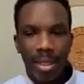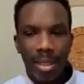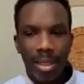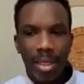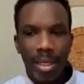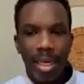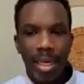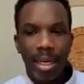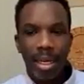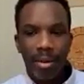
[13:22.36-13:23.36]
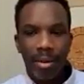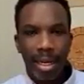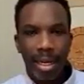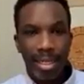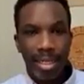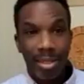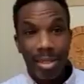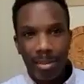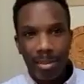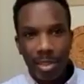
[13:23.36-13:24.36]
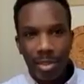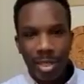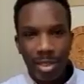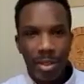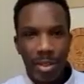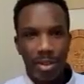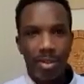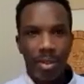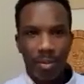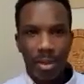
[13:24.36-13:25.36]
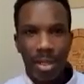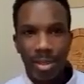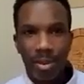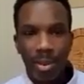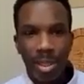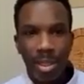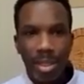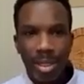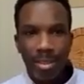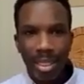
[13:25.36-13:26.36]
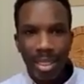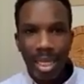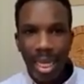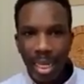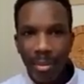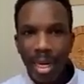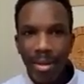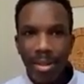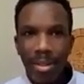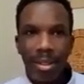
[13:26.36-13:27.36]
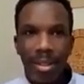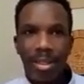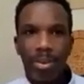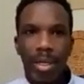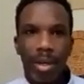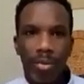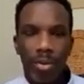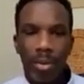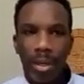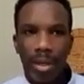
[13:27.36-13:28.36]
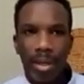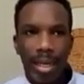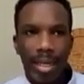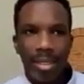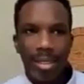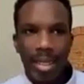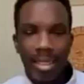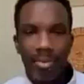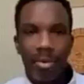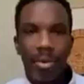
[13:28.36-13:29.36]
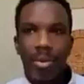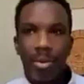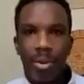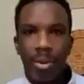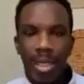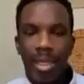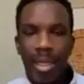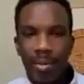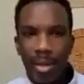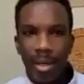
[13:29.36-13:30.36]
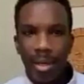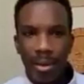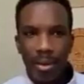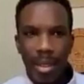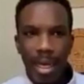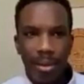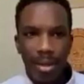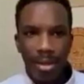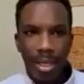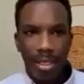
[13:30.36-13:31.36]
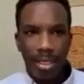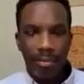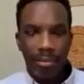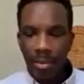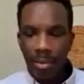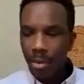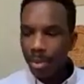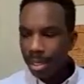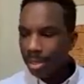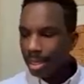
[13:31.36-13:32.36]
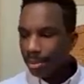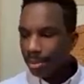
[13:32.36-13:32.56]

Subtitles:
lingering and they still need to be addressed. So with theta, we would simply just clear them out. So we'd go through them and get to root cause, and then clear out those negative thought patterns.